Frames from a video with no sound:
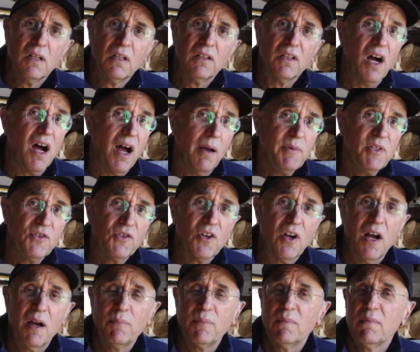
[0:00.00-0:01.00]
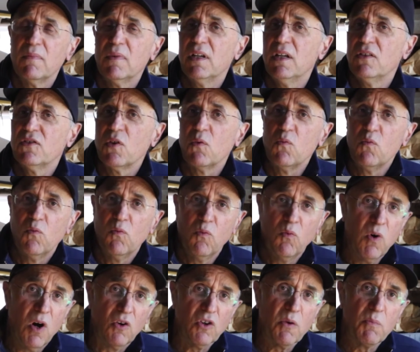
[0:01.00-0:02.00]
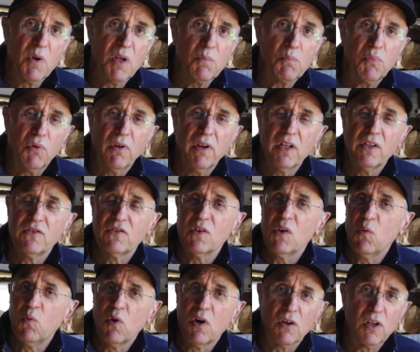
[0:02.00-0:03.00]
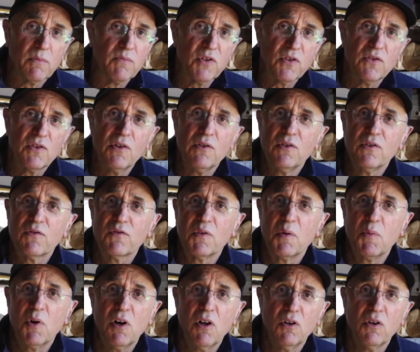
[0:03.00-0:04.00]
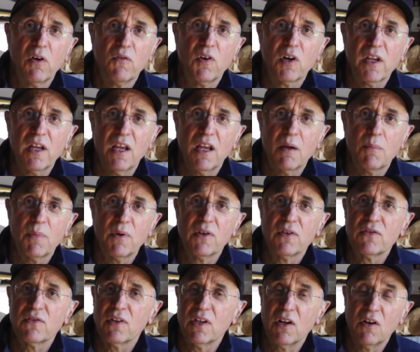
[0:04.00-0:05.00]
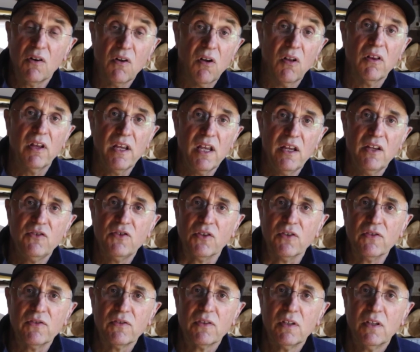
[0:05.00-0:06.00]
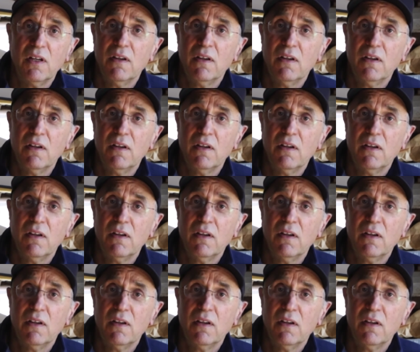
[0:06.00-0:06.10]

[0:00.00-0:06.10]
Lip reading: The hobby shop is a welcoming place. It welcomes students from all over campus and all ages.